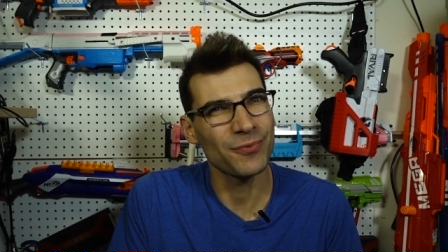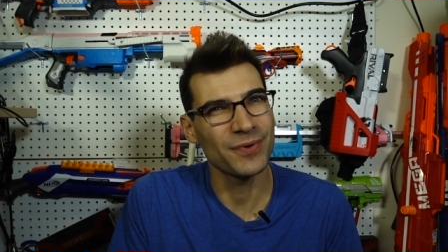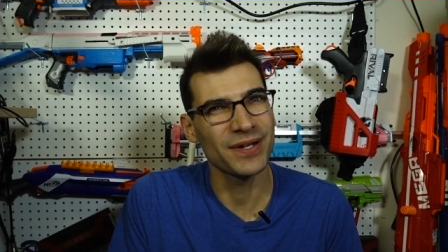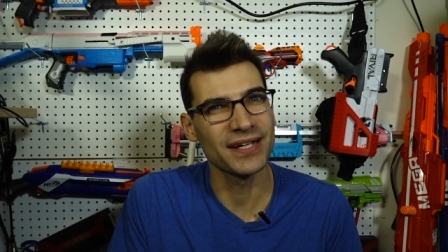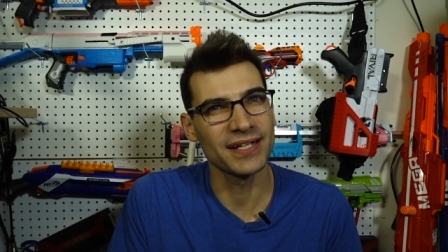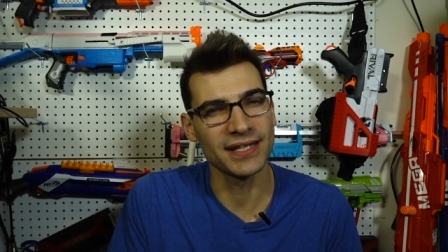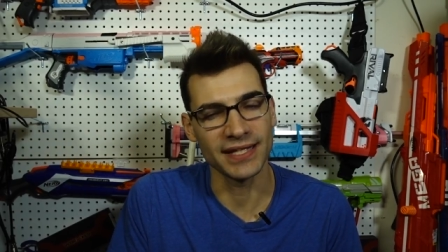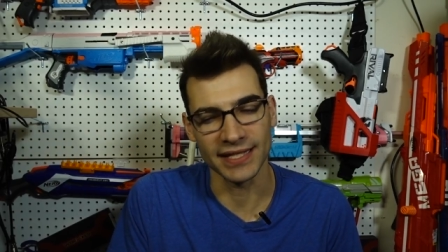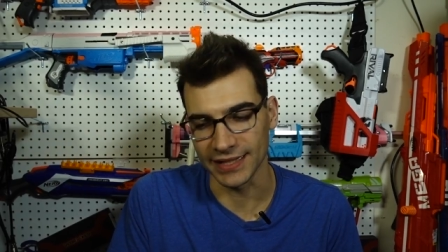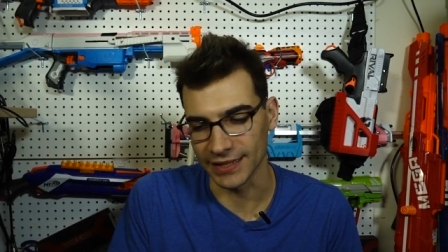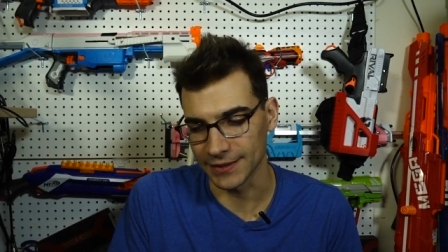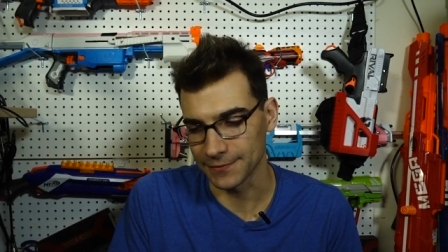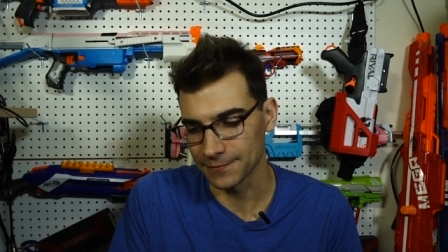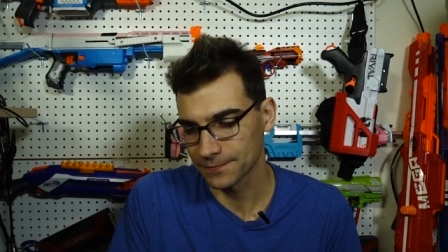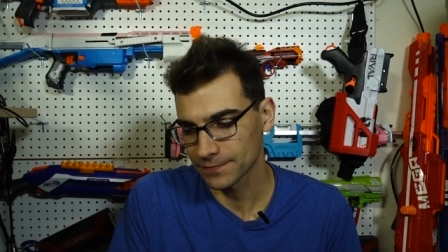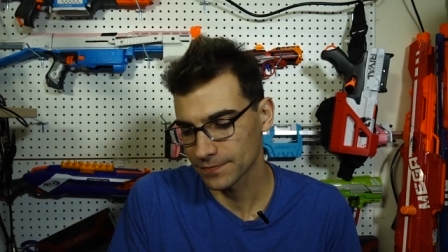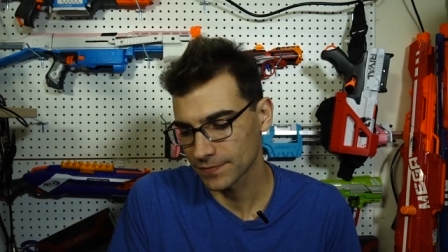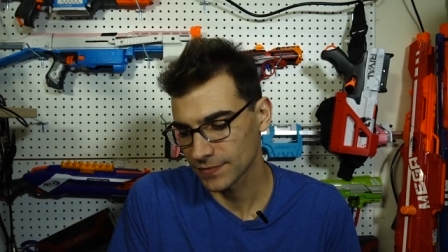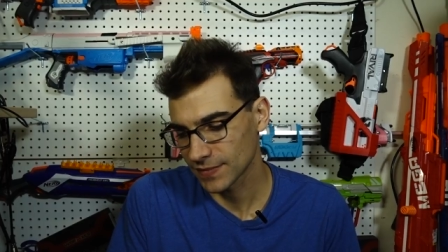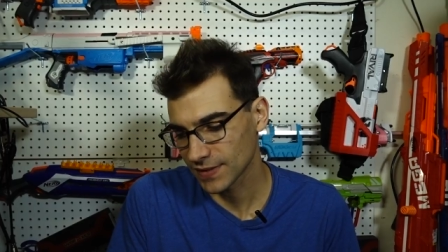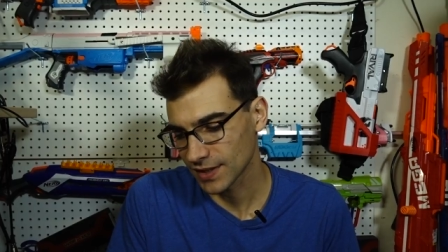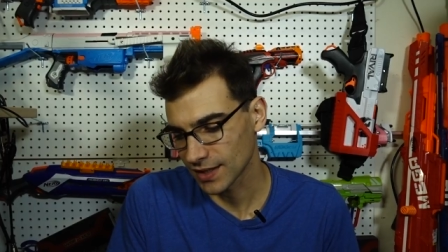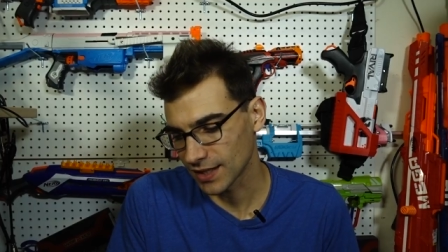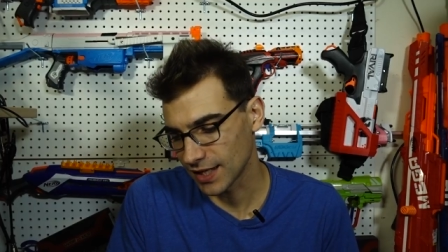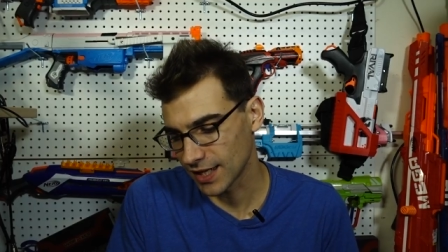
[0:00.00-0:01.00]
really.
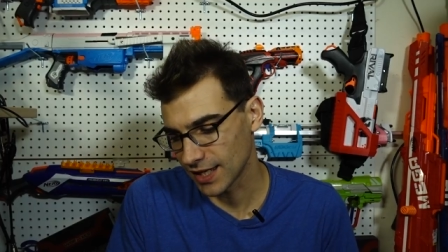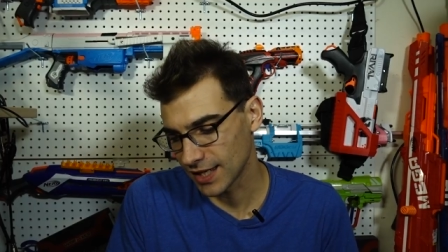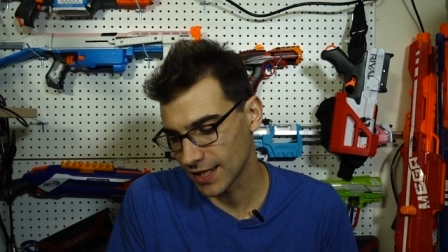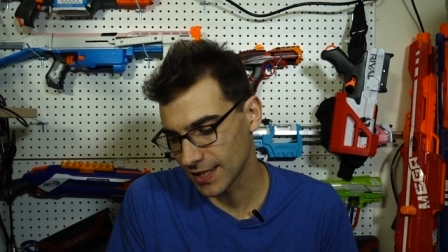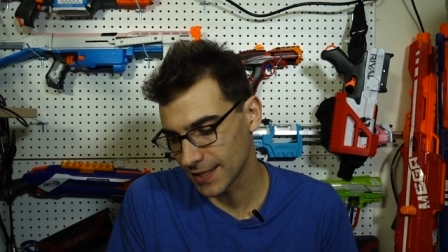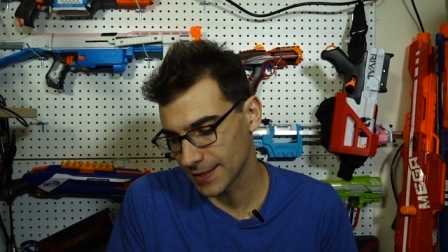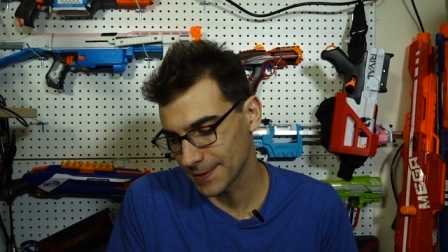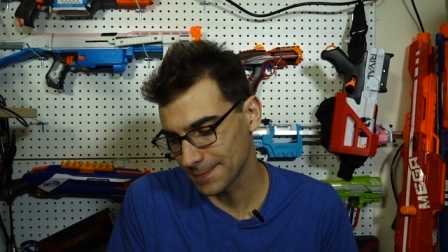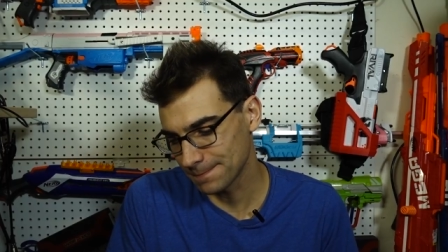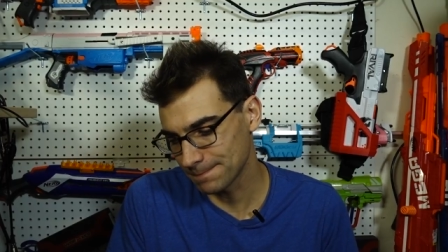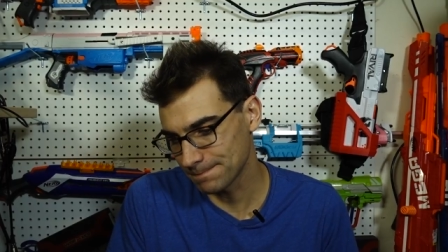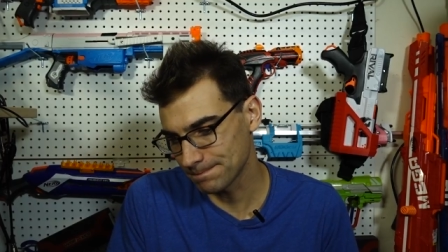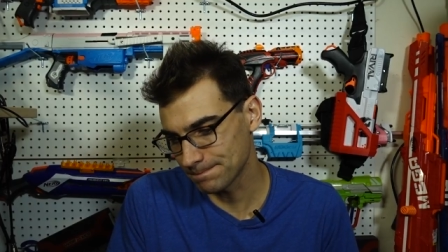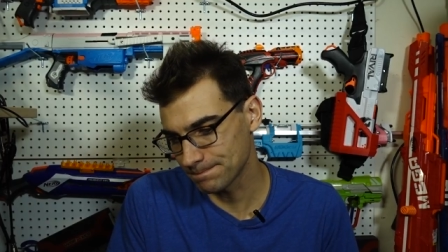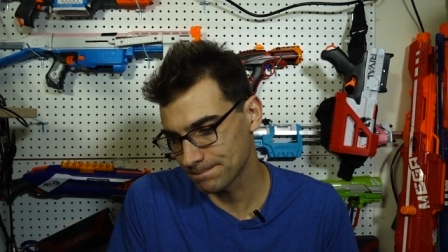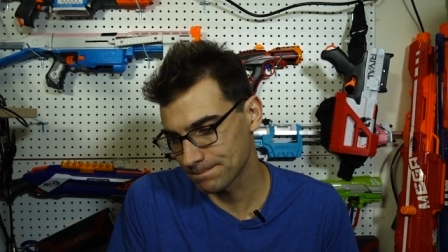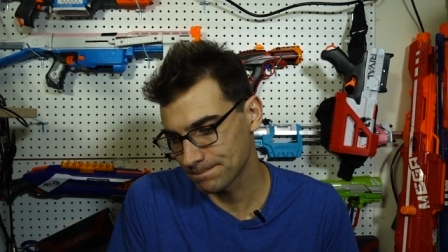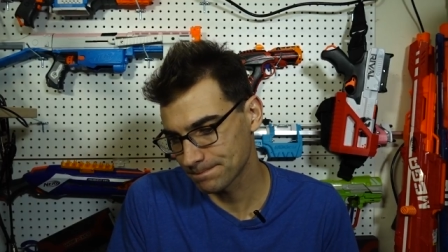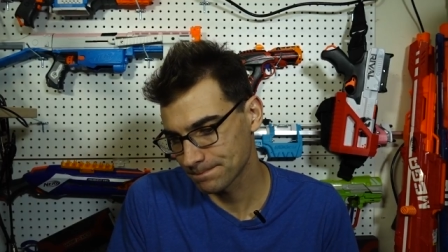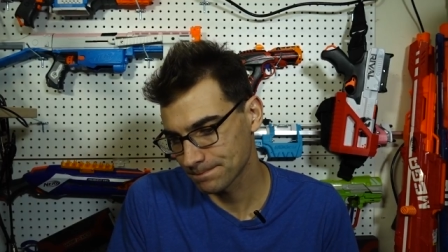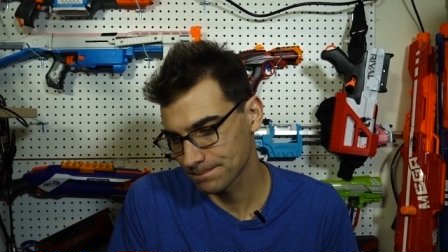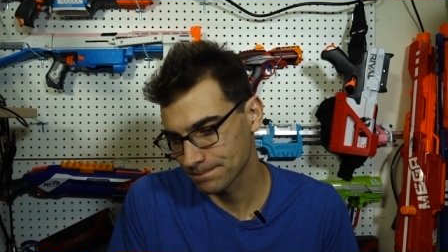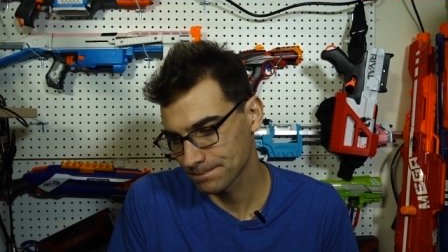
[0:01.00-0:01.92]
Um,